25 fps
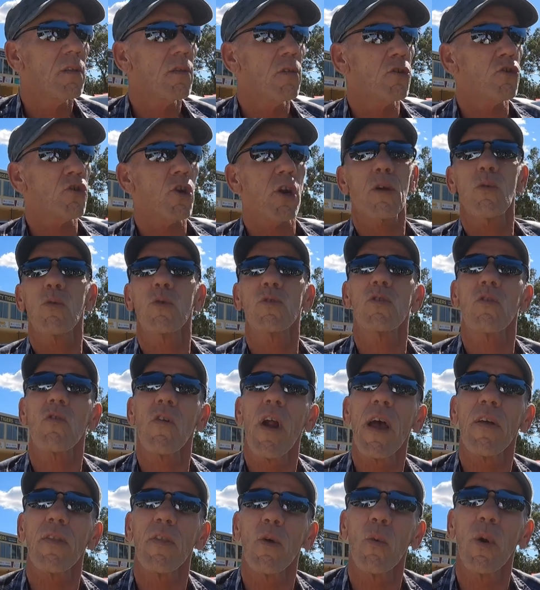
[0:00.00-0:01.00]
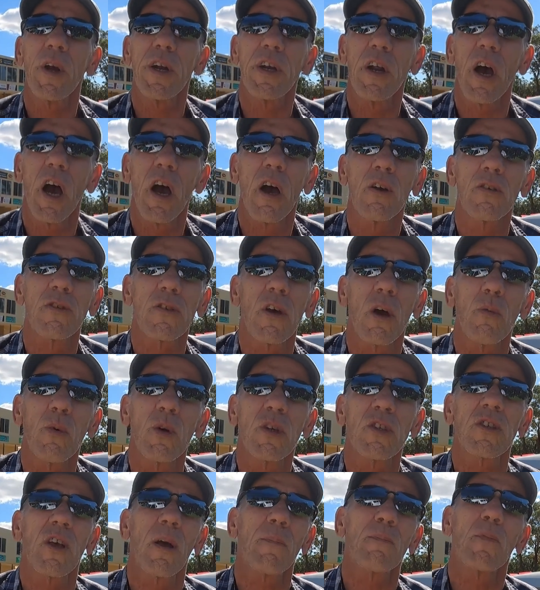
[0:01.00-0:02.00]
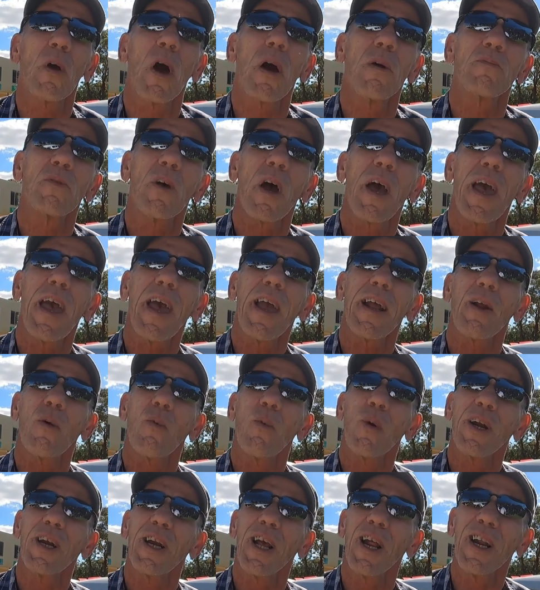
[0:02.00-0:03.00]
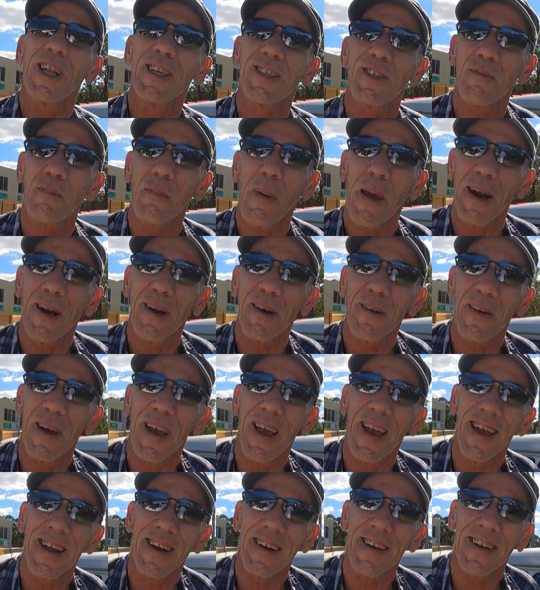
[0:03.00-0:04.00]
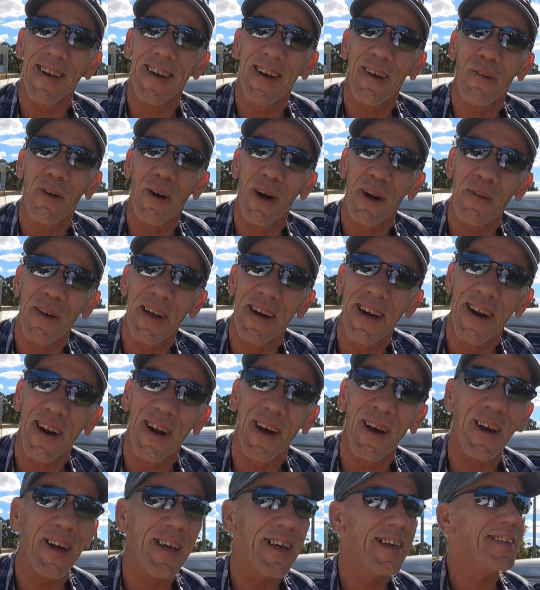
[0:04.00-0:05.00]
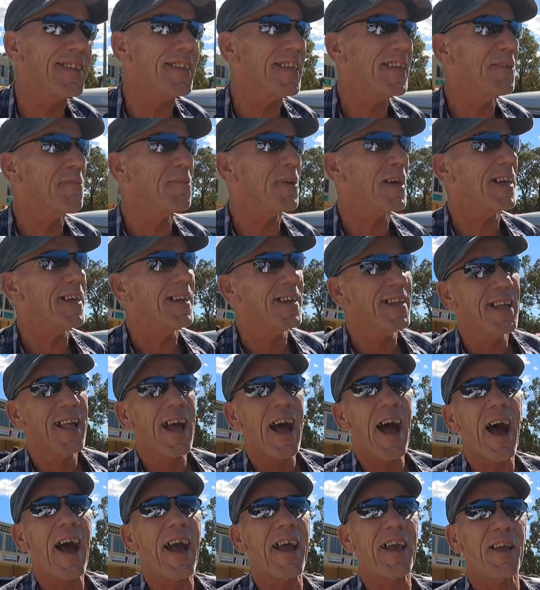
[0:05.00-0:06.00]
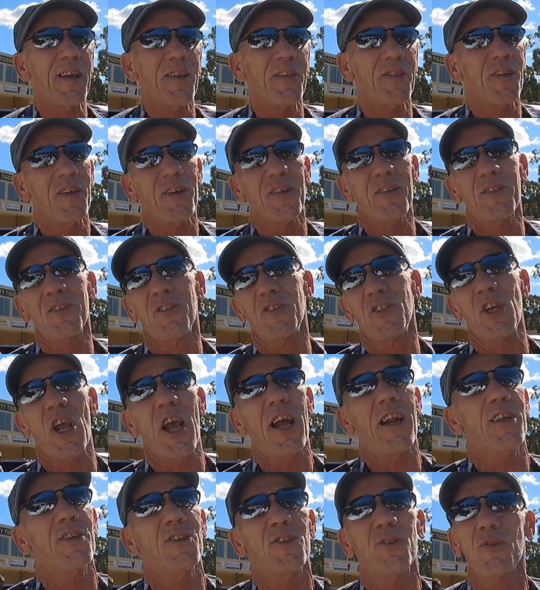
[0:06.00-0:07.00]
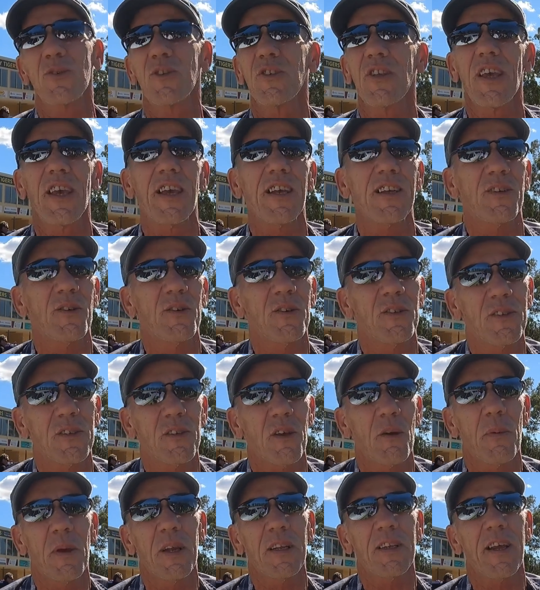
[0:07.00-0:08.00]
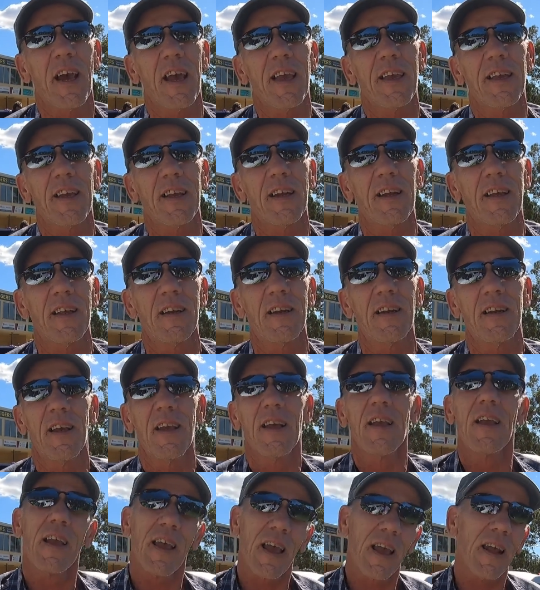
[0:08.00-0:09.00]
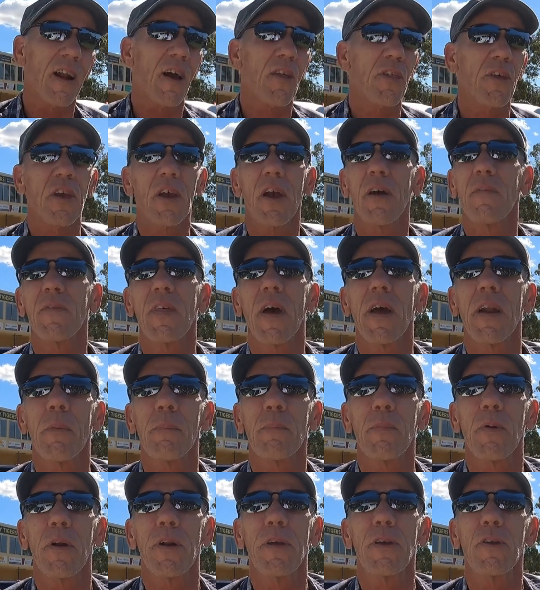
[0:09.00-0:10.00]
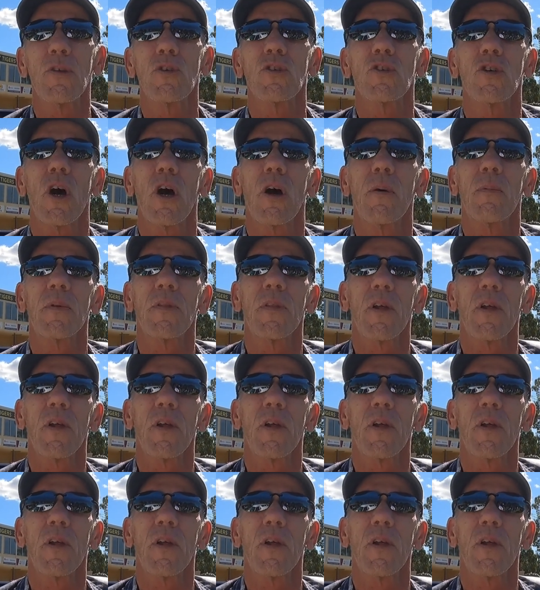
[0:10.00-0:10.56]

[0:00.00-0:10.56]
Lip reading: The trick was around the windows. I wish sometimes I had a windowless panel van. It would have been a lot easier, but hey, the challenge was there to be taken, and I think I've done a pretty good job.